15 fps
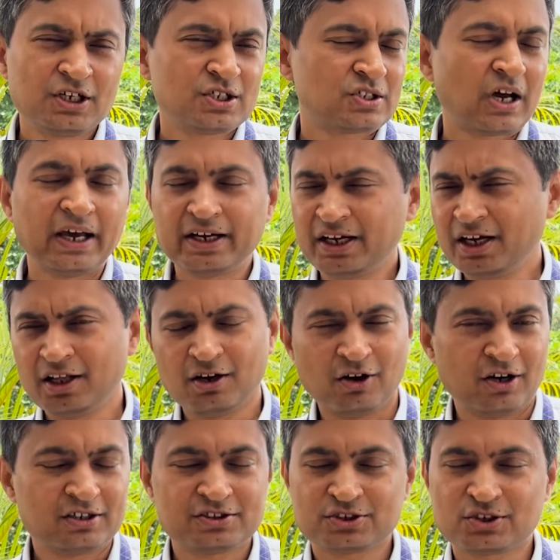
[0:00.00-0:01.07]
So wow. I read a
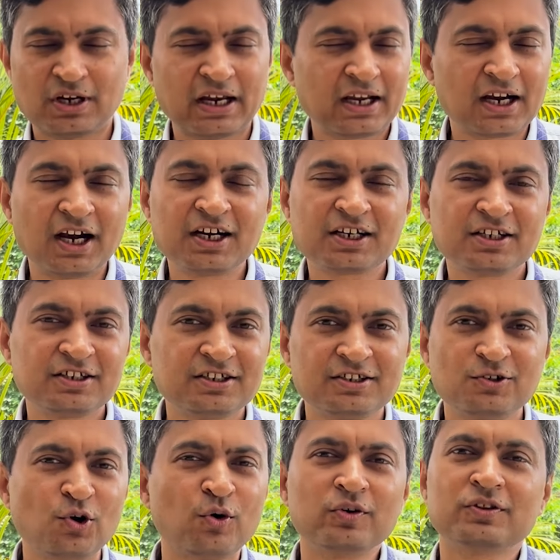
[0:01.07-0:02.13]
lot, so wow. I can't
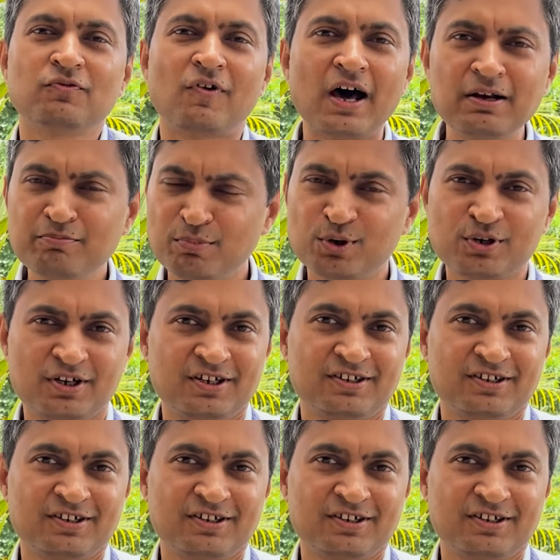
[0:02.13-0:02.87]
go with one book.